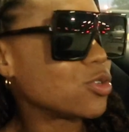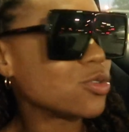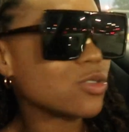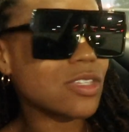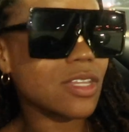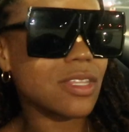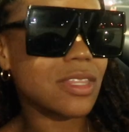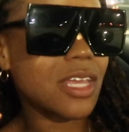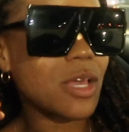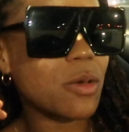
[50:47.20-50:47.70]
used
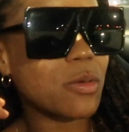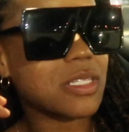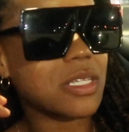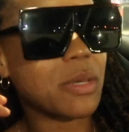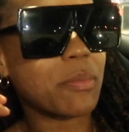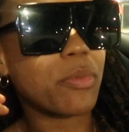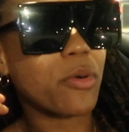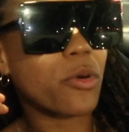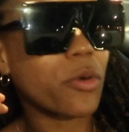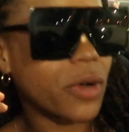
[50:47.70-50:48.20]
to think was
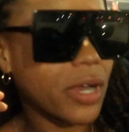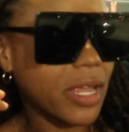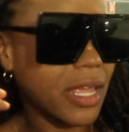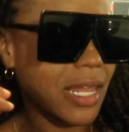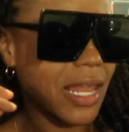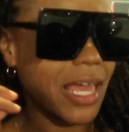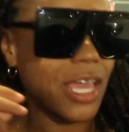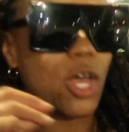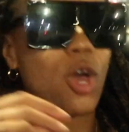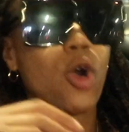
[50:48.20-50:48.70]

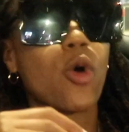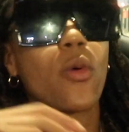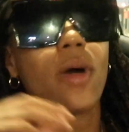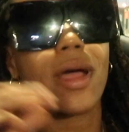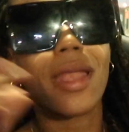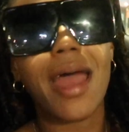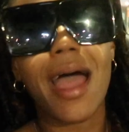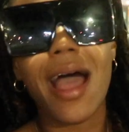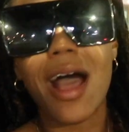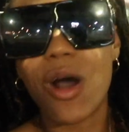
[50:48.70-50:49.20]
important, like
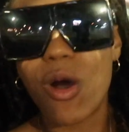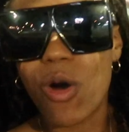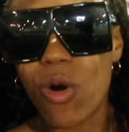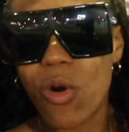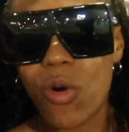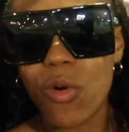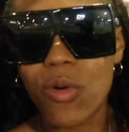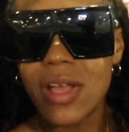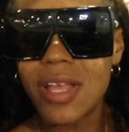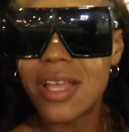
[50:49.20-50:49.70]
going
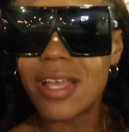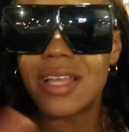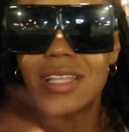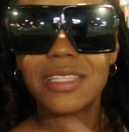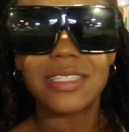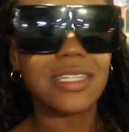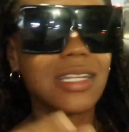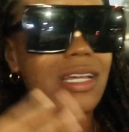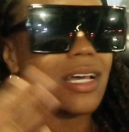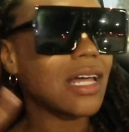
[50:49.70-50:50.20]
out
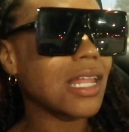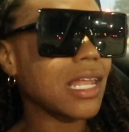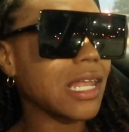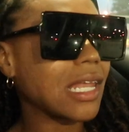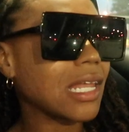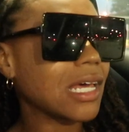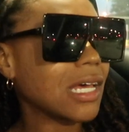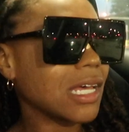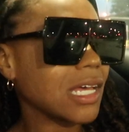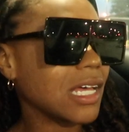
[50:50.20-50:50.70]
to the
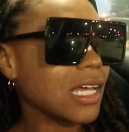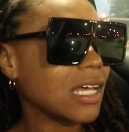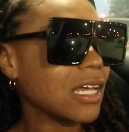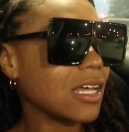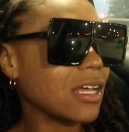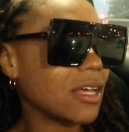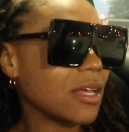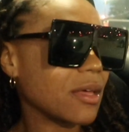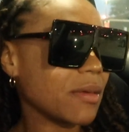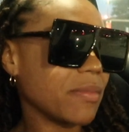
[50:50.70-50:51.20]

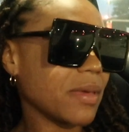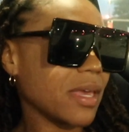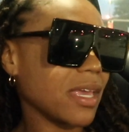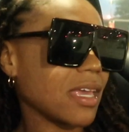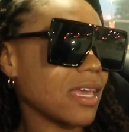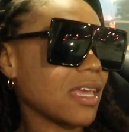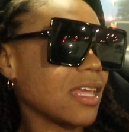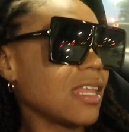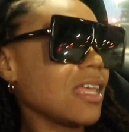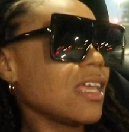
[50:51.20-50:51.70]
club
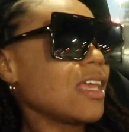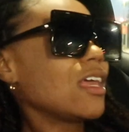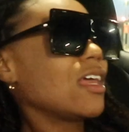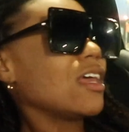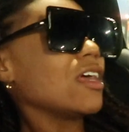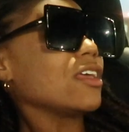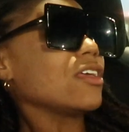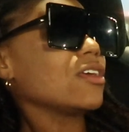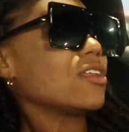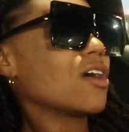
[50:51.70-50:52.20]
and
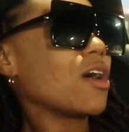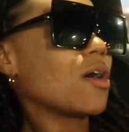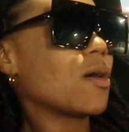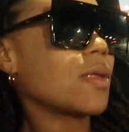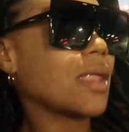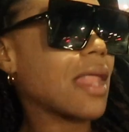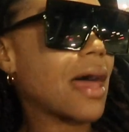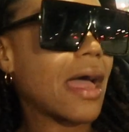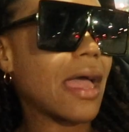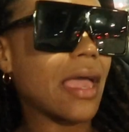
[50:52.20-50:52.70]
you know,
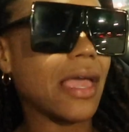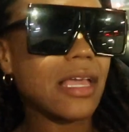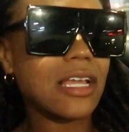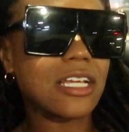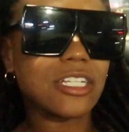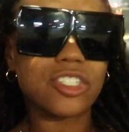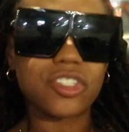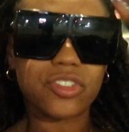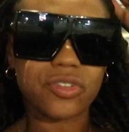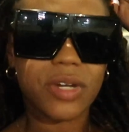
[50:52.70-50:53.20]

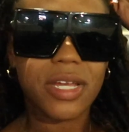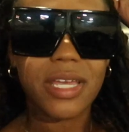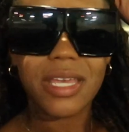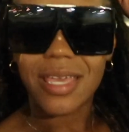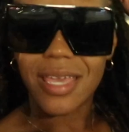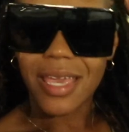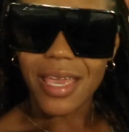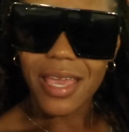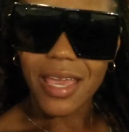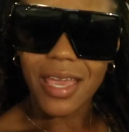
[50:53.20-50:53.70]
like
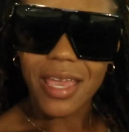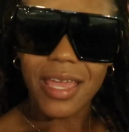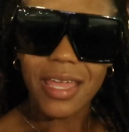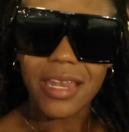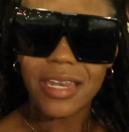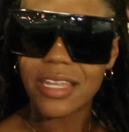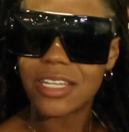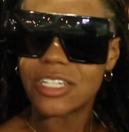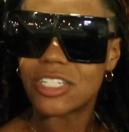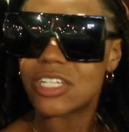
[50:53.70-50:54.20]

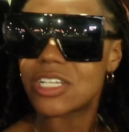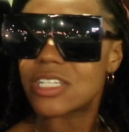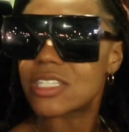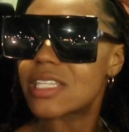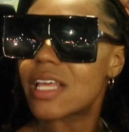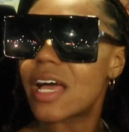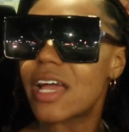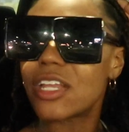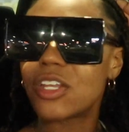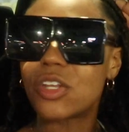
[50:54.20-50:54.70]
drinking and
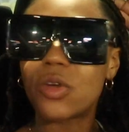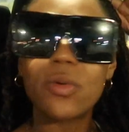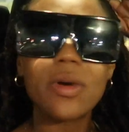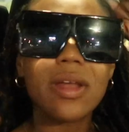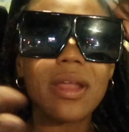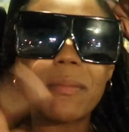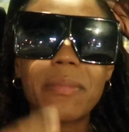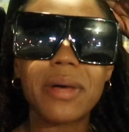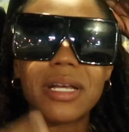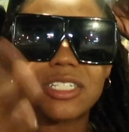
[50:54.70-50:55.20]
just like
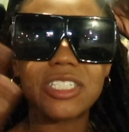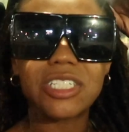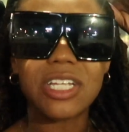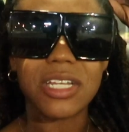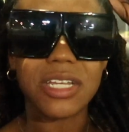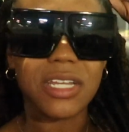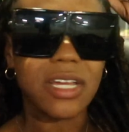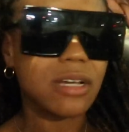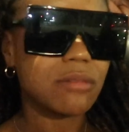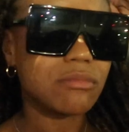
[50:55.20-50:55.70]
doing a bunch
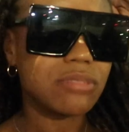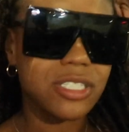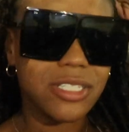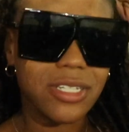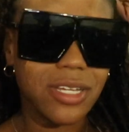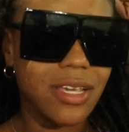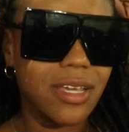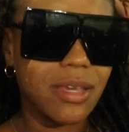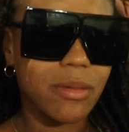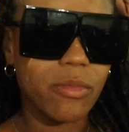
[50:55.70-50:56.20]
of dumb
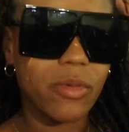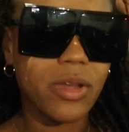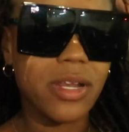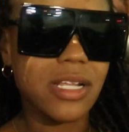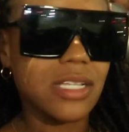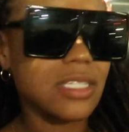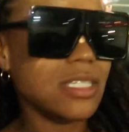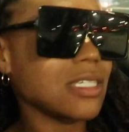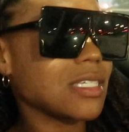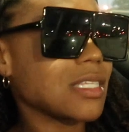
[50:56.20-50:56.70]
shit. When
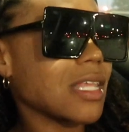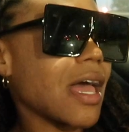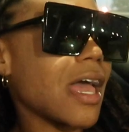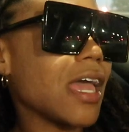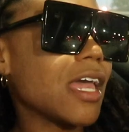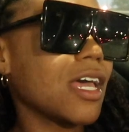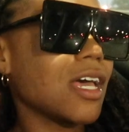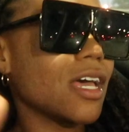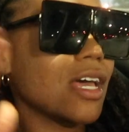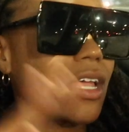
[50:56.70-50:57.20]
it's just
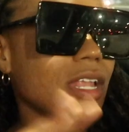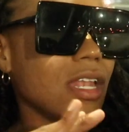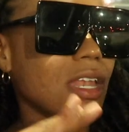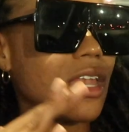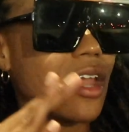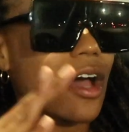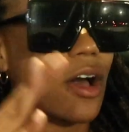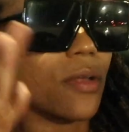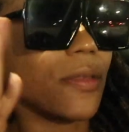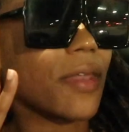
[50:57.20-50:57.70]
like,
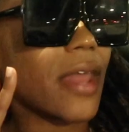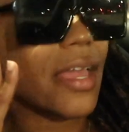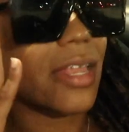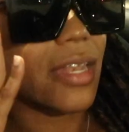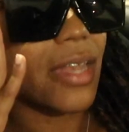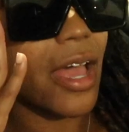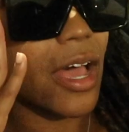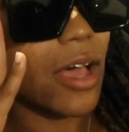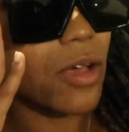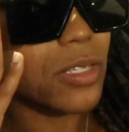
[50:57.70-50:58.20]
no,
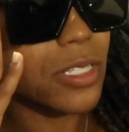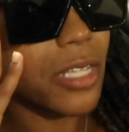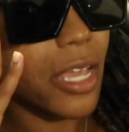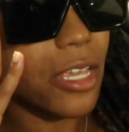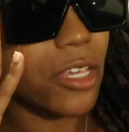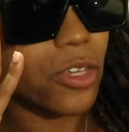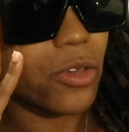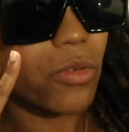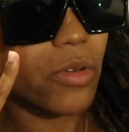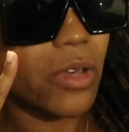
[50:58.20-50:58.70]
like now it's
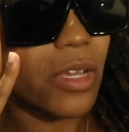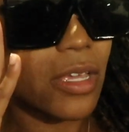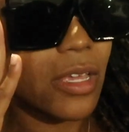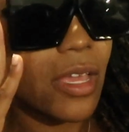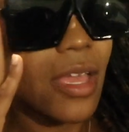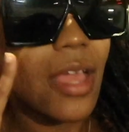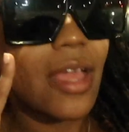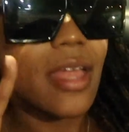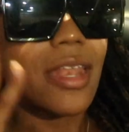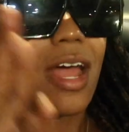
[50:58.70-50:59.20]
like you in
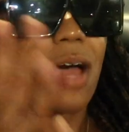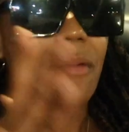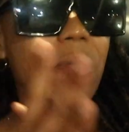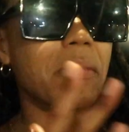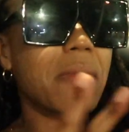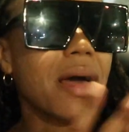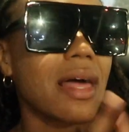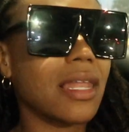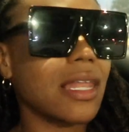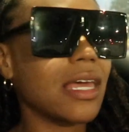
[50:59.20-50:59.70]
now I'm
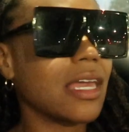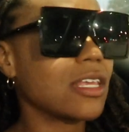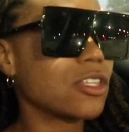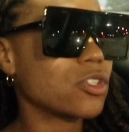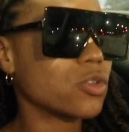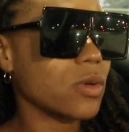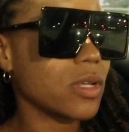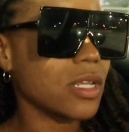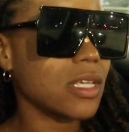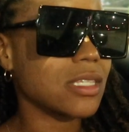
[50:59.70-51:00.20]
in my late
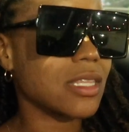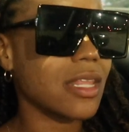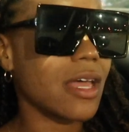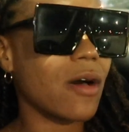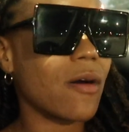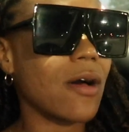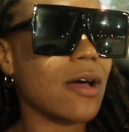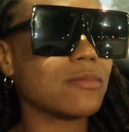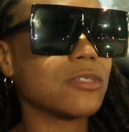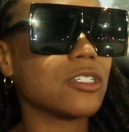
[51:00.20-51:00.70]
20s
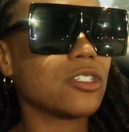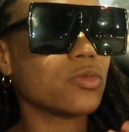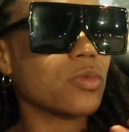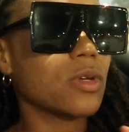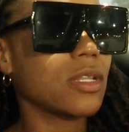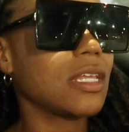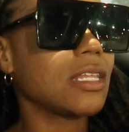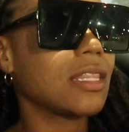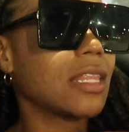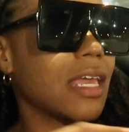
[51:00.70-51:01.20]
now. I'm just
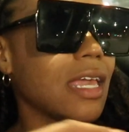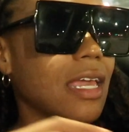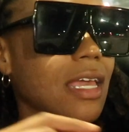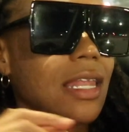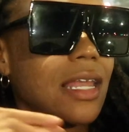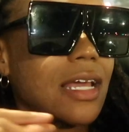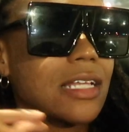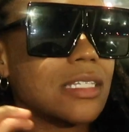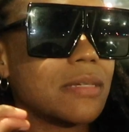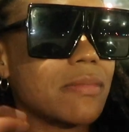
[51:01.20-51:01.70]
really thinking like